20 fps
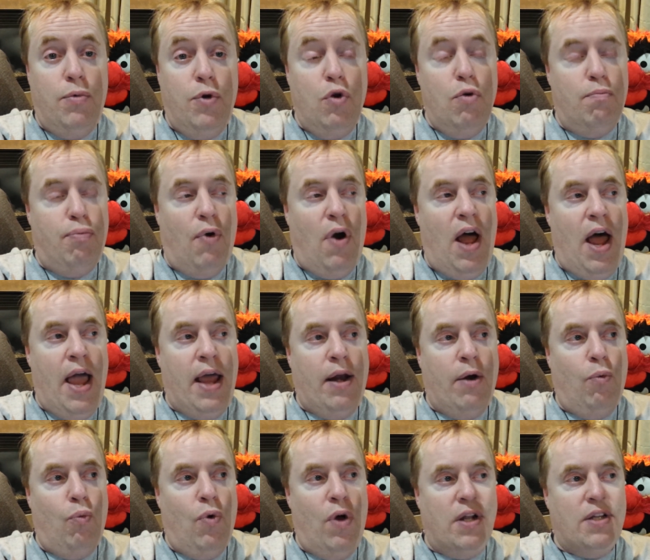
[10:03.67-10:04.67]
new bride,
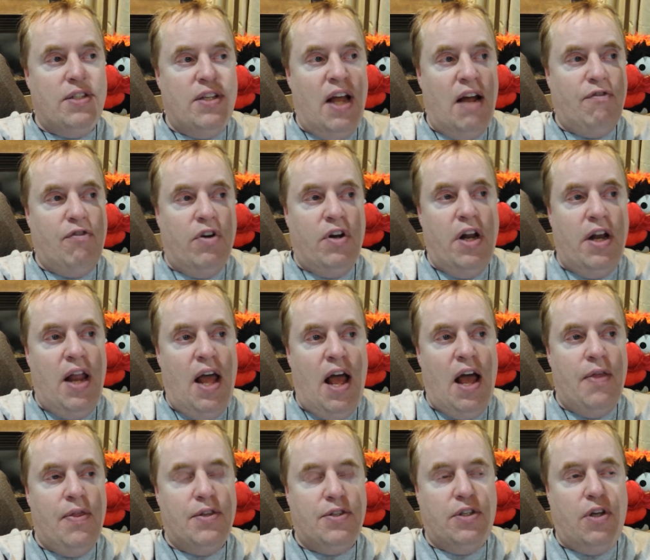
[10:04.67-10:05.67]
and runs after
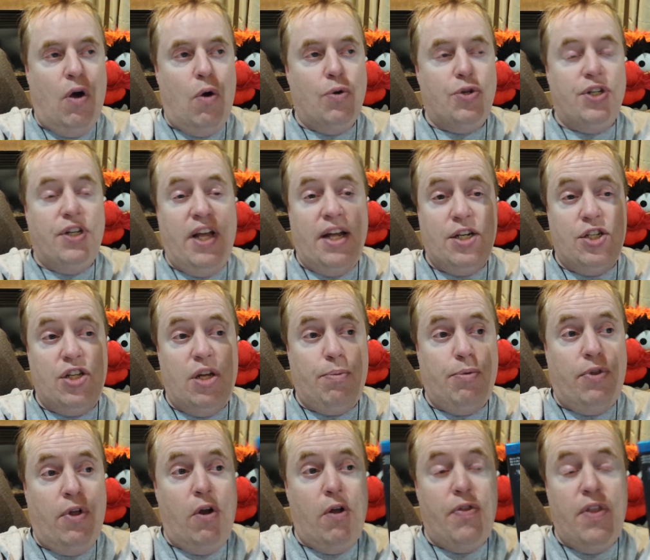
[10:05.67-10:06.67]
Nana in this coach and catches up
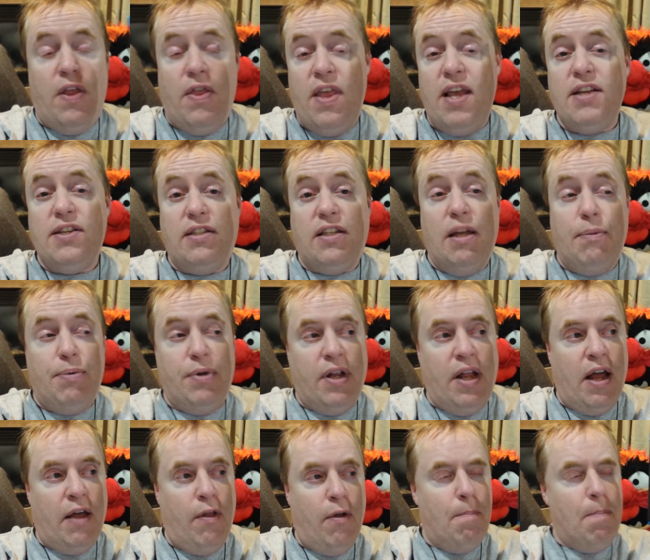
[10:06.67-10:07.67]
with her, and then they sleep
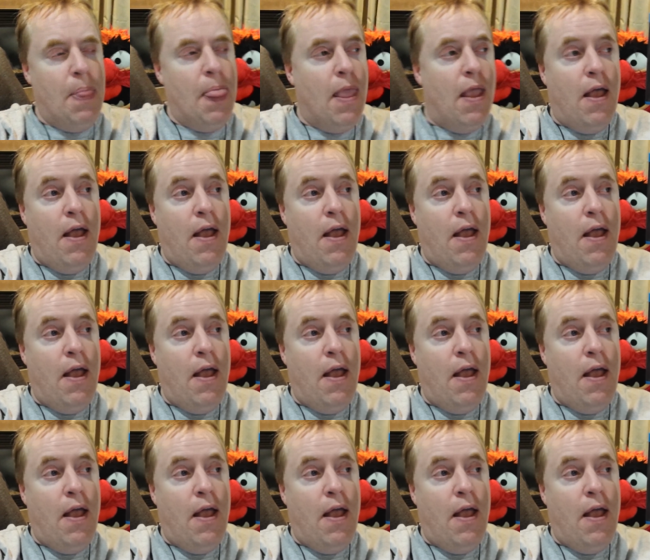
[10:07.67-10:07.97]
together.